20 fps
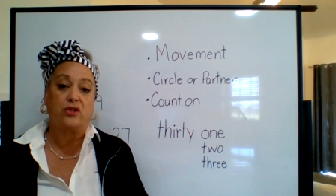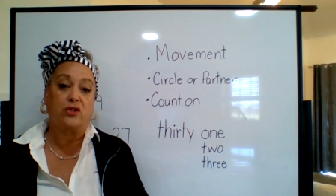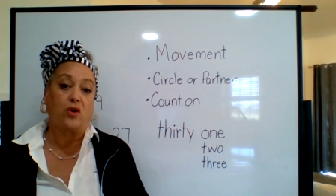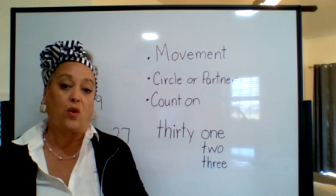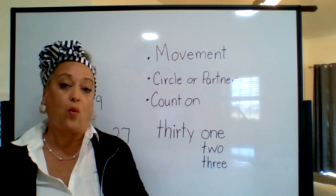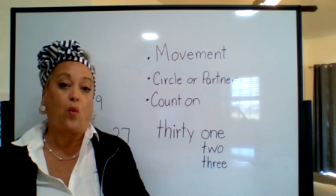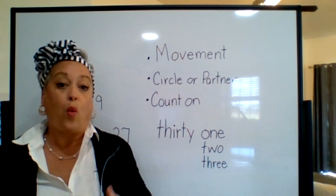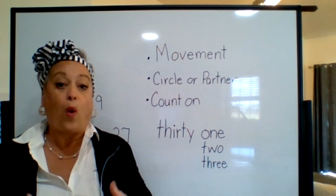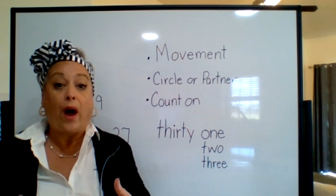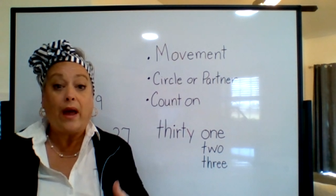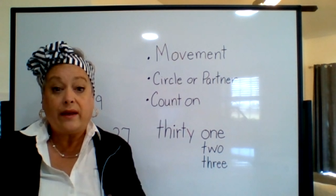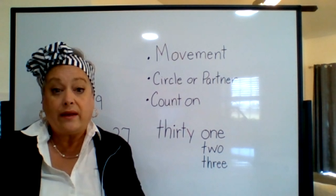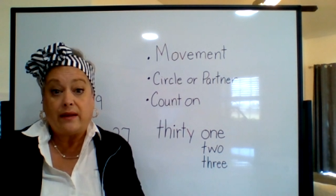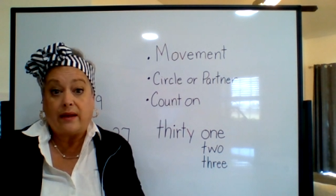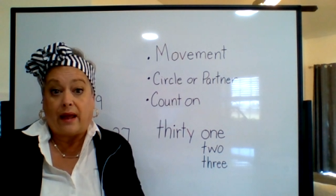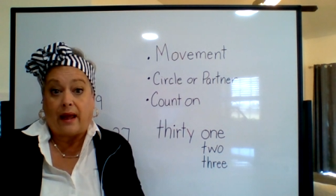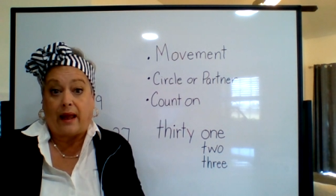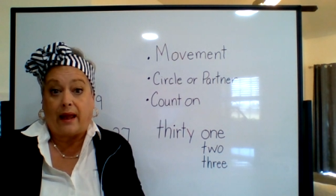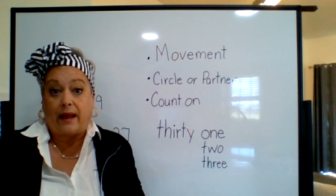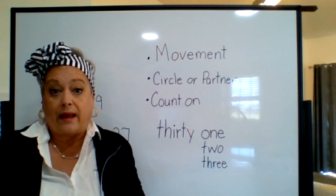So one
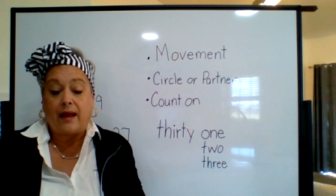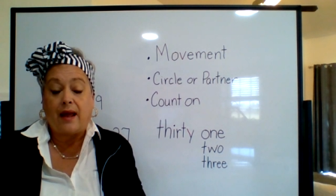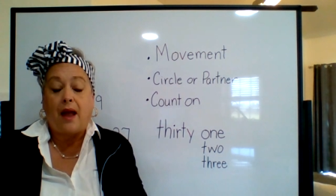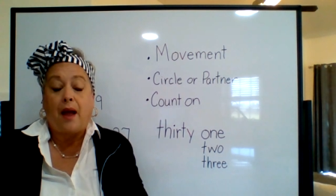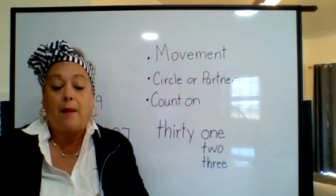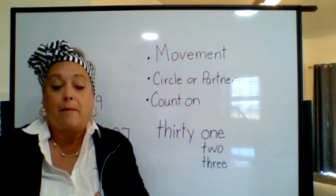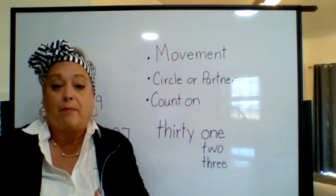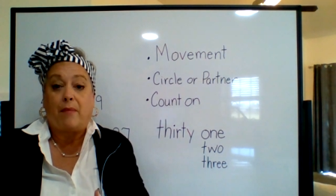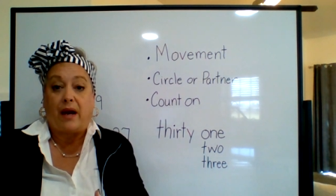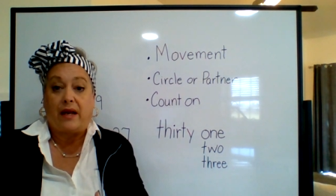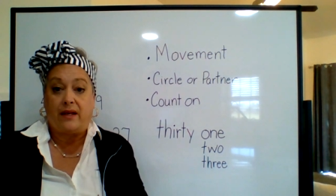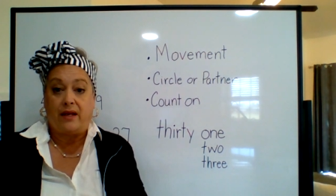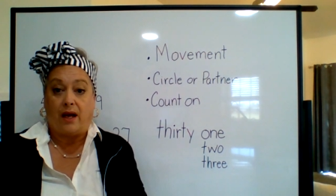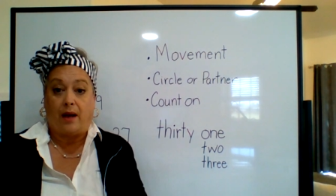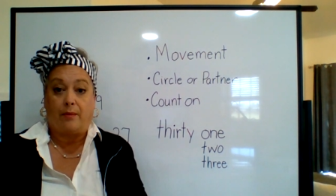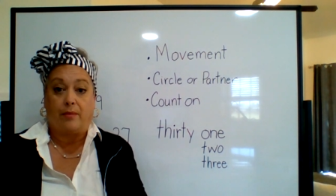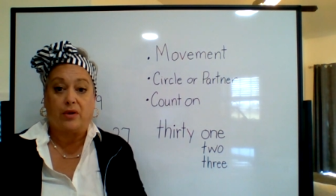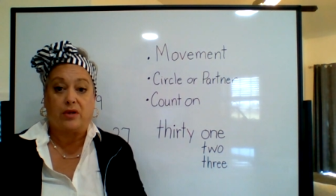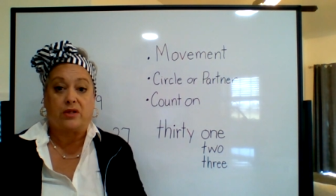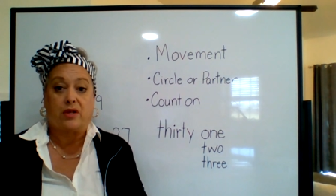day, my
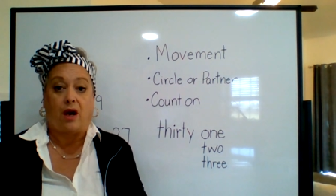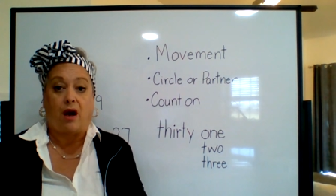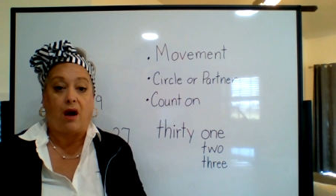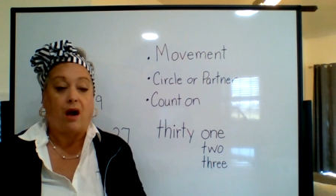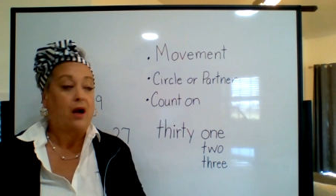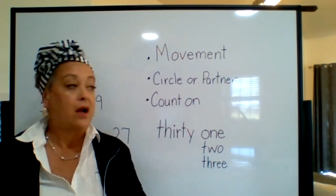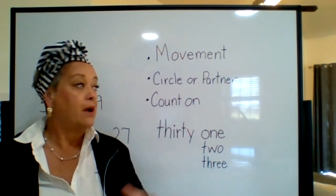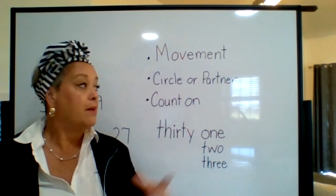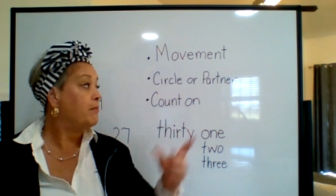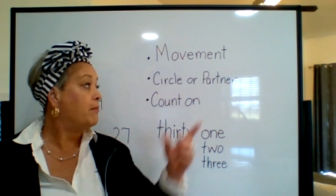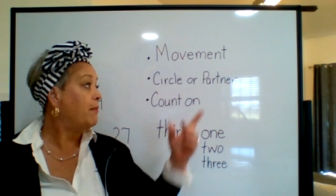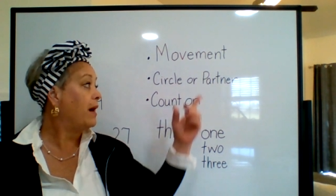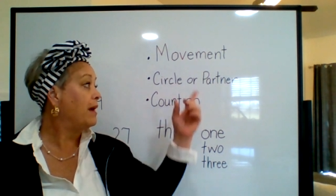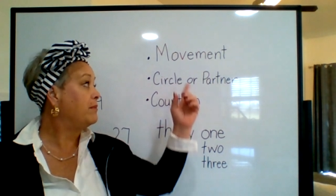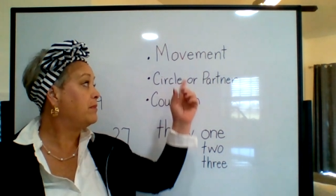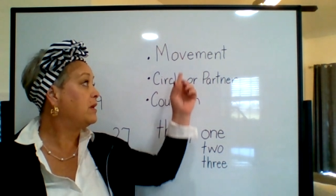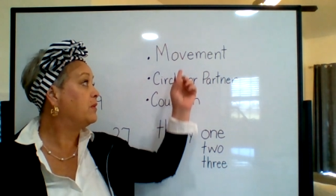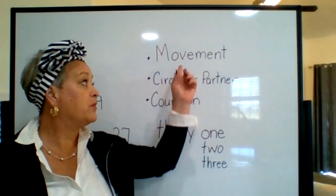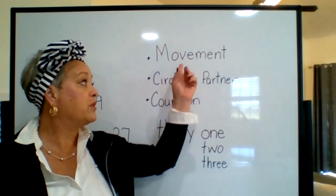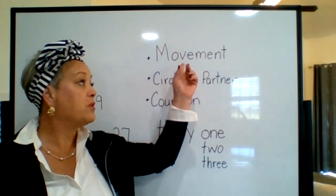number talk might
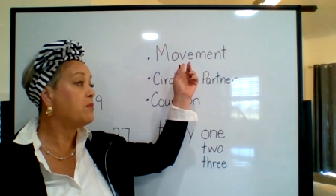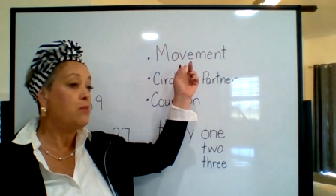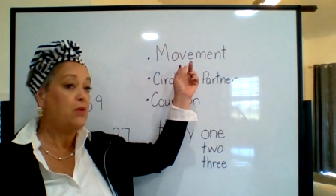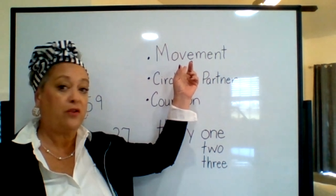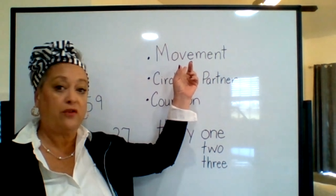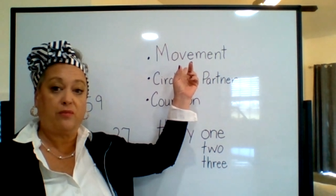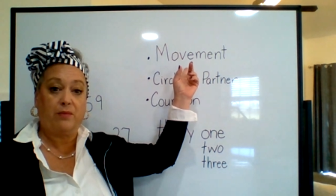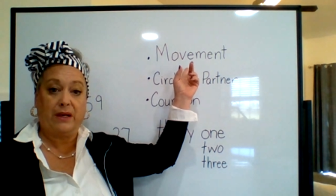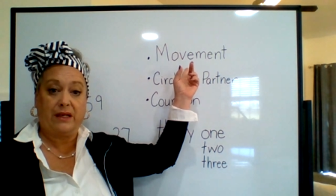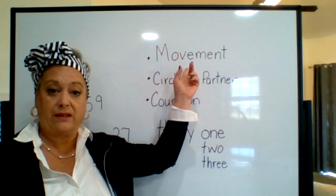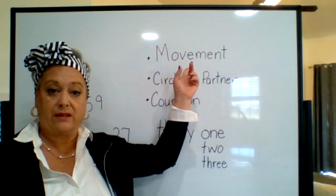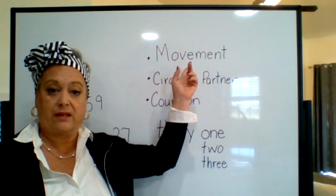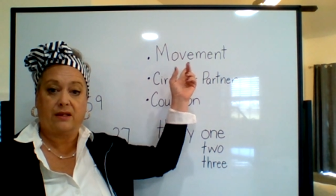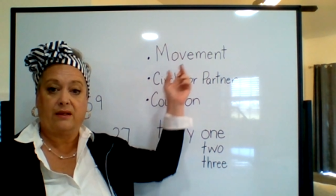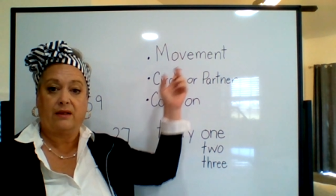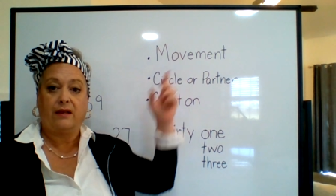be with movement,